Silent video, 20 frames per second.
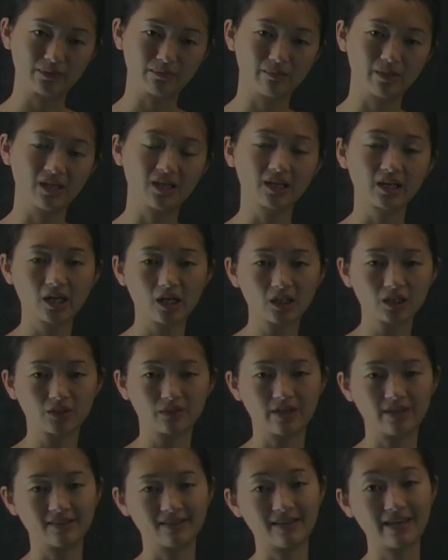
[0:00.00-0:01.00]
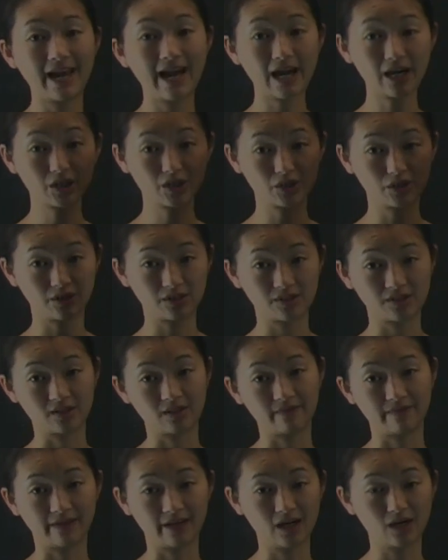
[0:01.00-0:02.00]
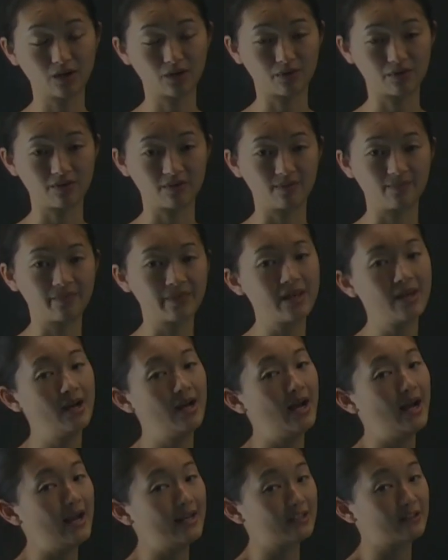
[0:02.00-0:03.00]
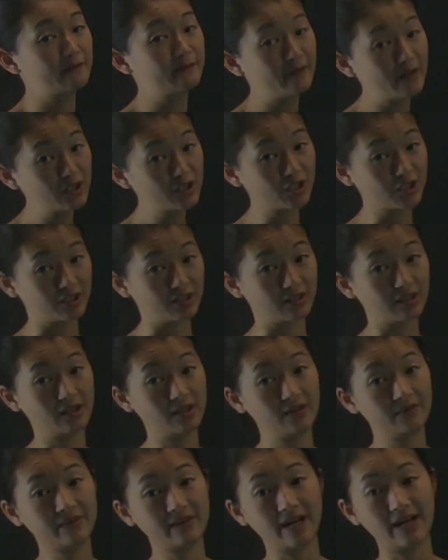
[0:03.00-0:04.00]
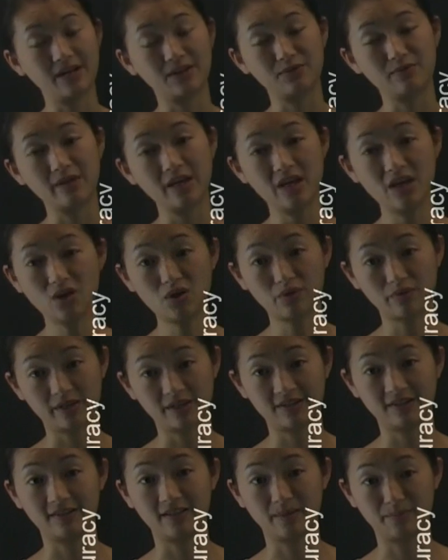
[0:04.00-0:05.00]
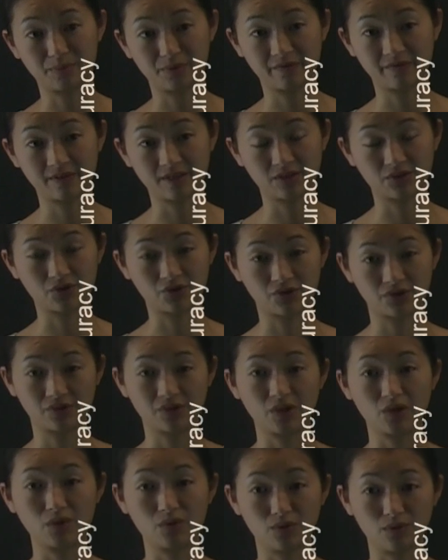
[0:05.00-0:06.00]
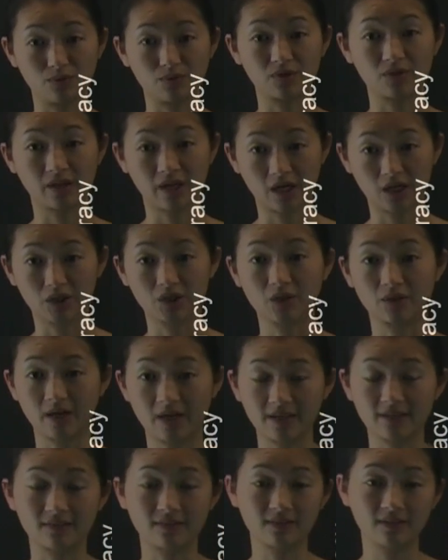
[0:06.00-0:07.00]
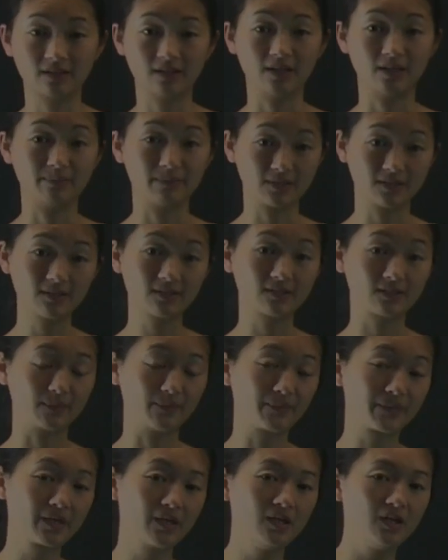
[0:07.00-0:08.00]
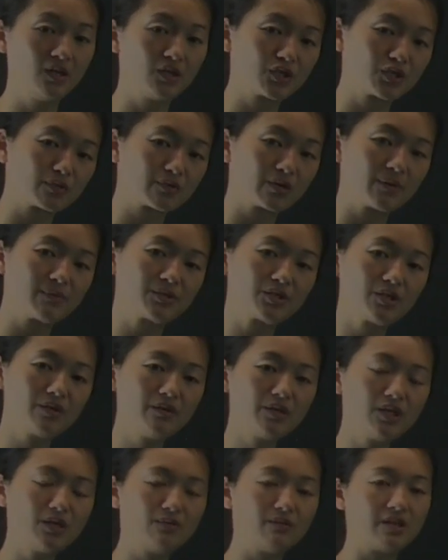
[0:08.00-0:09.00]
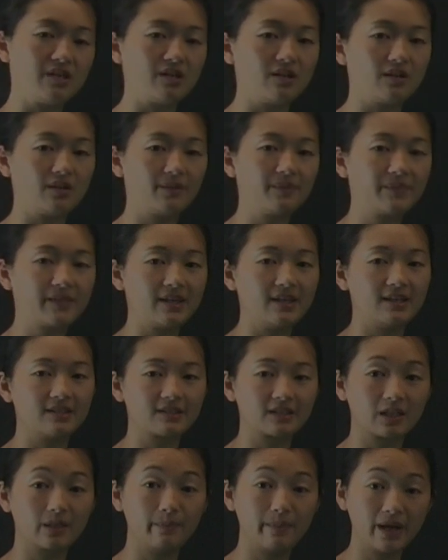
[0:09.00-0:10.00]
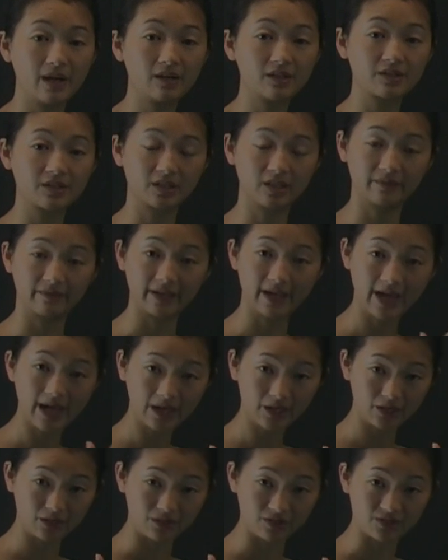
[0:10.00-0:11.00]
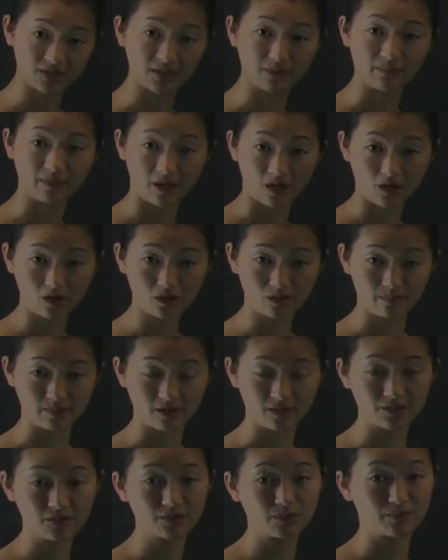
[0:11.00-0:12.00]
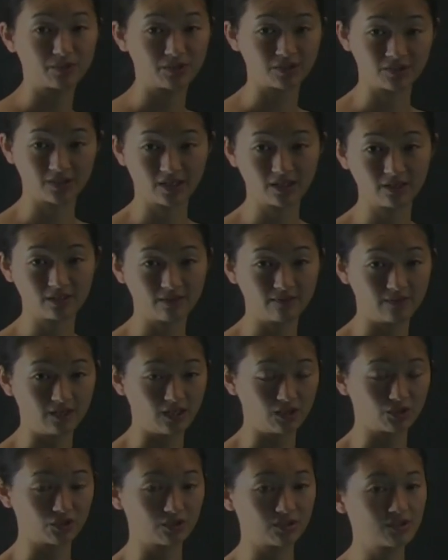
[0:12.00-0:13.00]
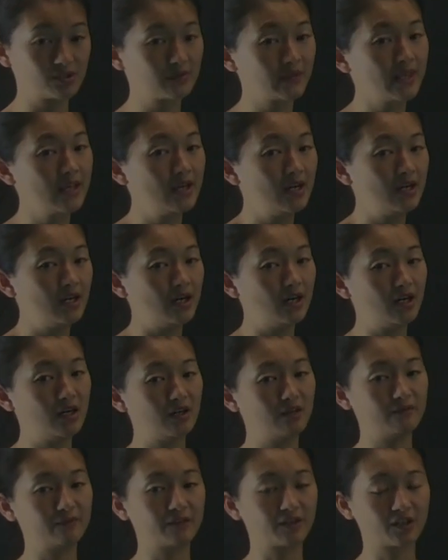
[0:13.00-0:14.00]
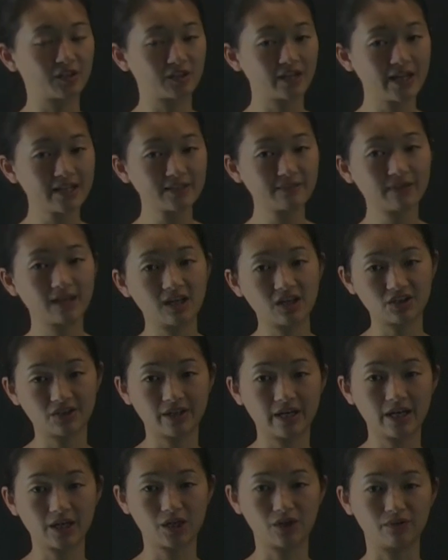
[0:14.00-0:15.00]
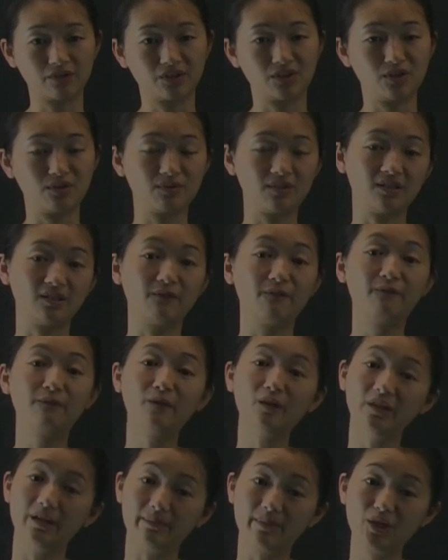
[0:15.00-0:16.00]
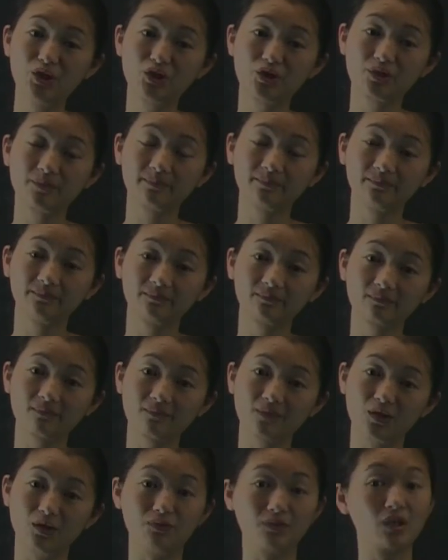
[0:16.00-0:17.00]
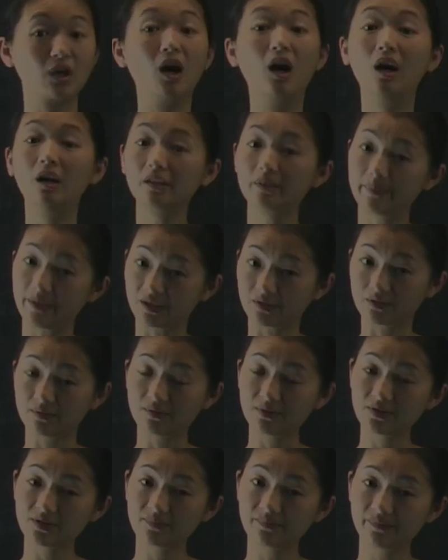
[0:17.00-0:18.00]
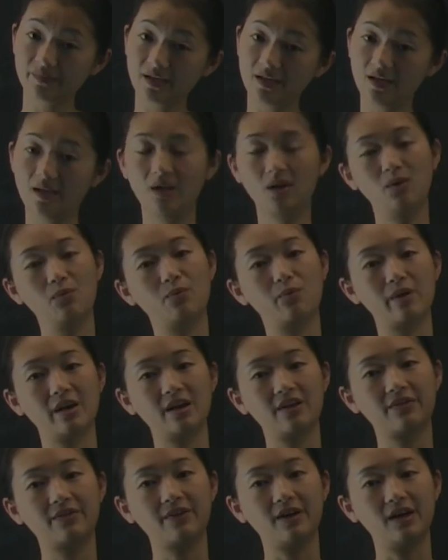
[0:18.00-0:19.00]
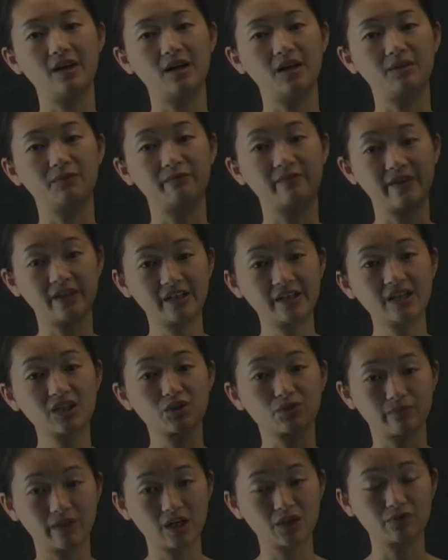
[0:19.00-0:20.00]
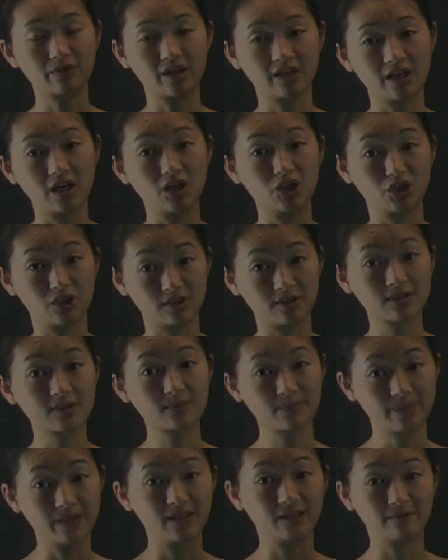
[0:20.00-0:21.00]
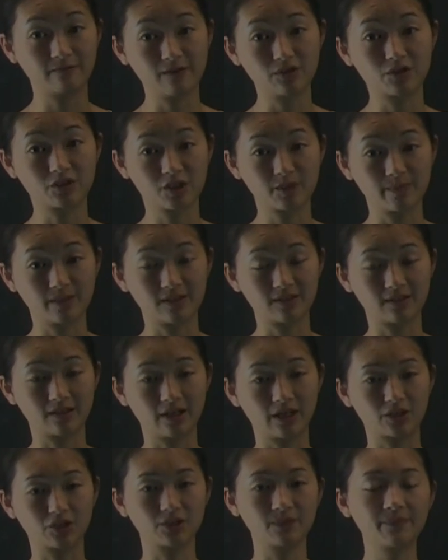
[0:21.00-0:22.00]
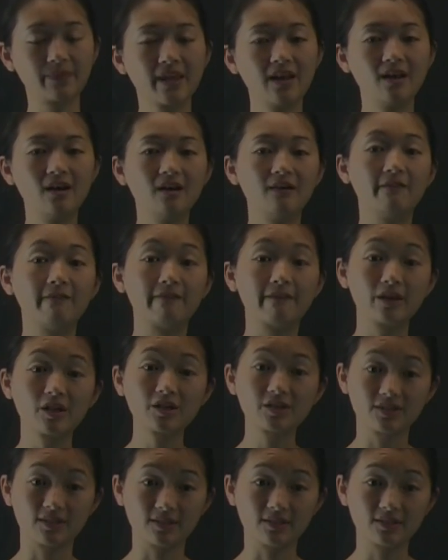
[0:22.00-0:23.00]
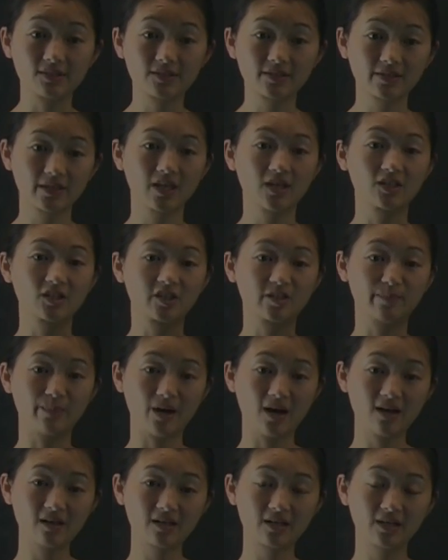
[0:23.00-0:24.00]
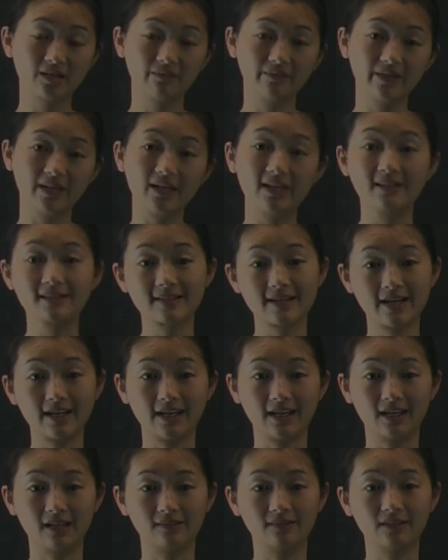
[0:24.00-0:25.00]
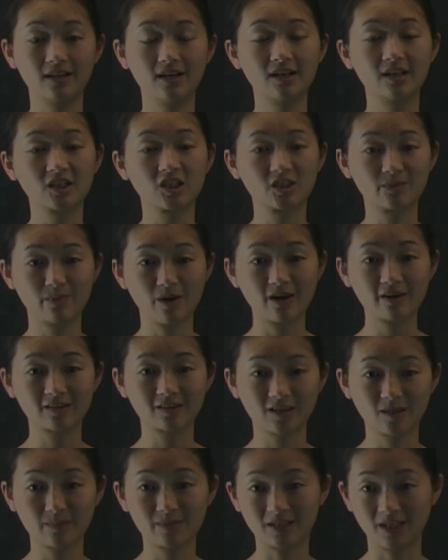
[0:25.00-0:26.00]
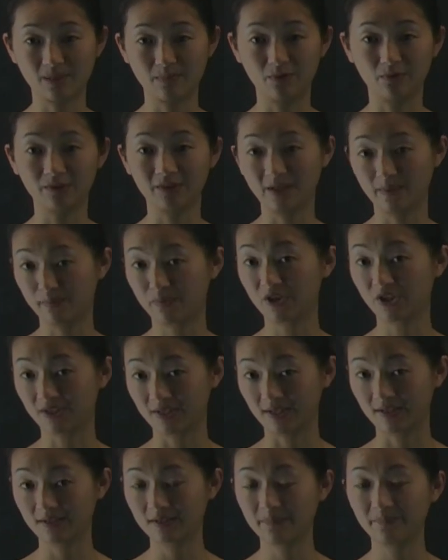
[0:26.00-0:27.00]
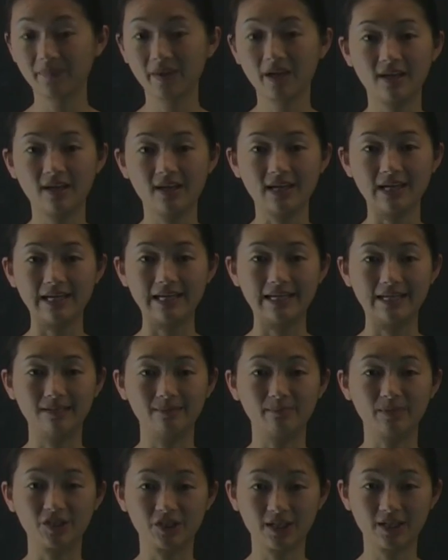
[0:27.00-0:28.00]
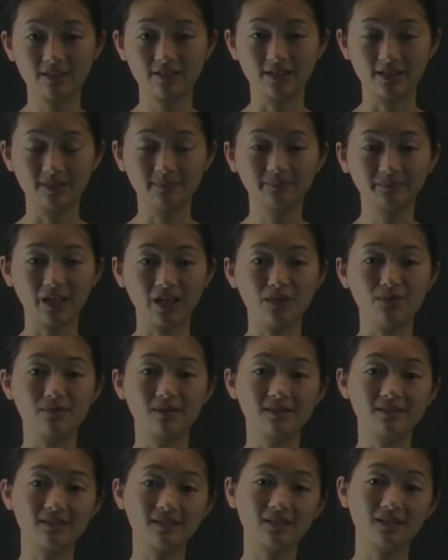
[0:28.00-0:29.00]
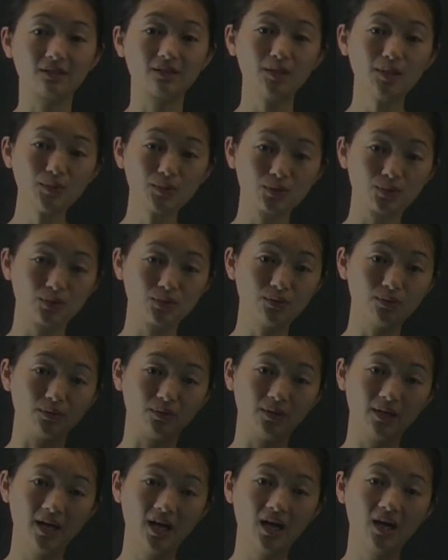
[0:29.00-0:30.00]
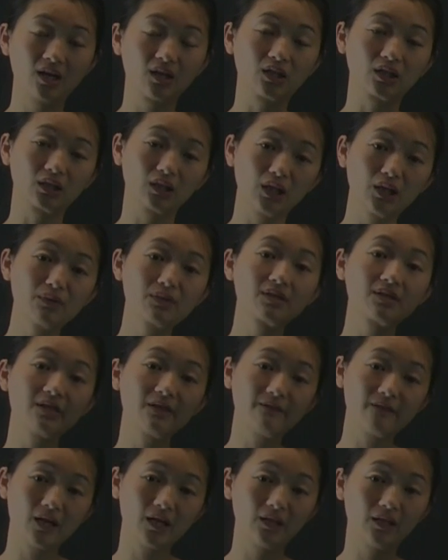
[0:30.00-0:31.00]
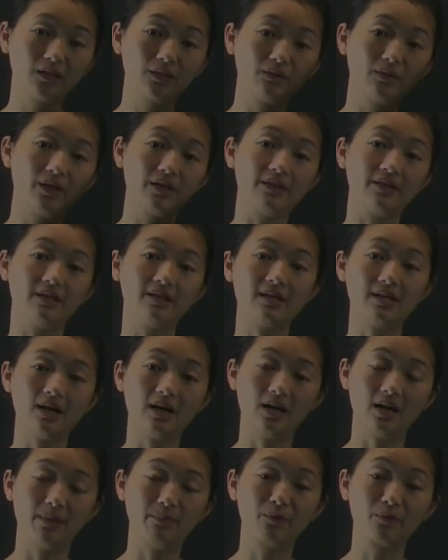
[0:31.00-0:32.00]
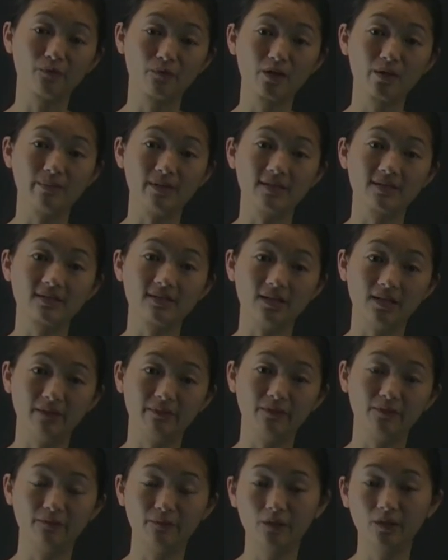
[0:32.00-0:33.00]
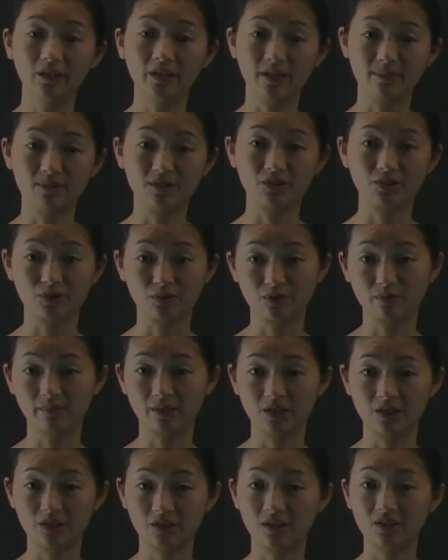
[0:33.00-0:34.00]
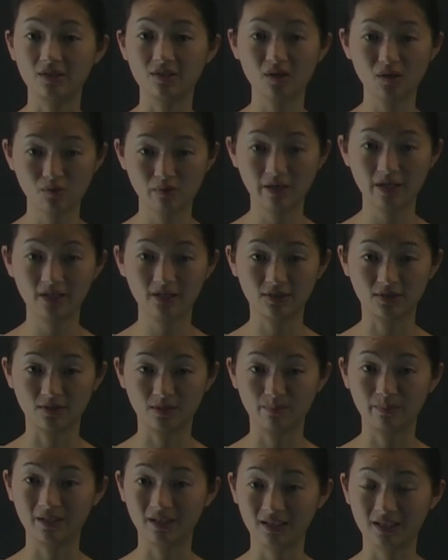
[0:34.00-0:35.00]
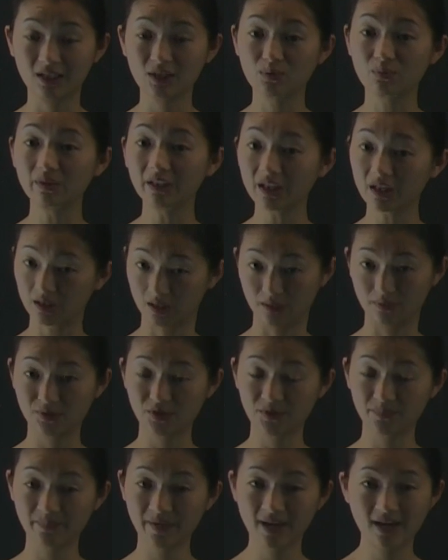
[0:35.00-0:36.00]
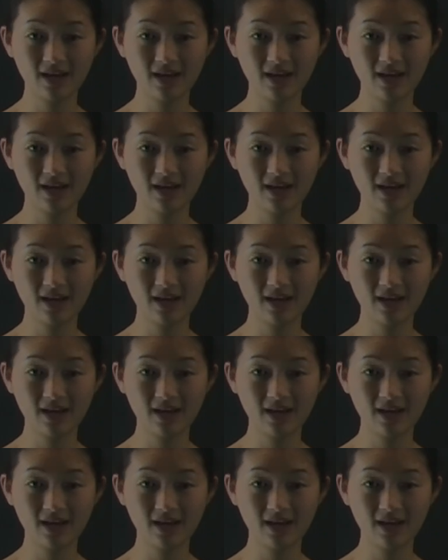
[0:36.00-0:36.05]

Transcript: where we can characterize the accuracy of the algorithm as a function as you increase the number of sensors that you use to characterize the system. So what I'm showing you here is a comparison of the accuracy with the error bars, which are standard deviations, of the classification accuracy using the full image, using all the pixels, with various rank truncations in the feature space detection, versus SPOC in cyan, SPOC subsample 10% in magenta. And you can see that those two closely follow the performance of the full image discrimination. It's not quite as good, but it gets really close.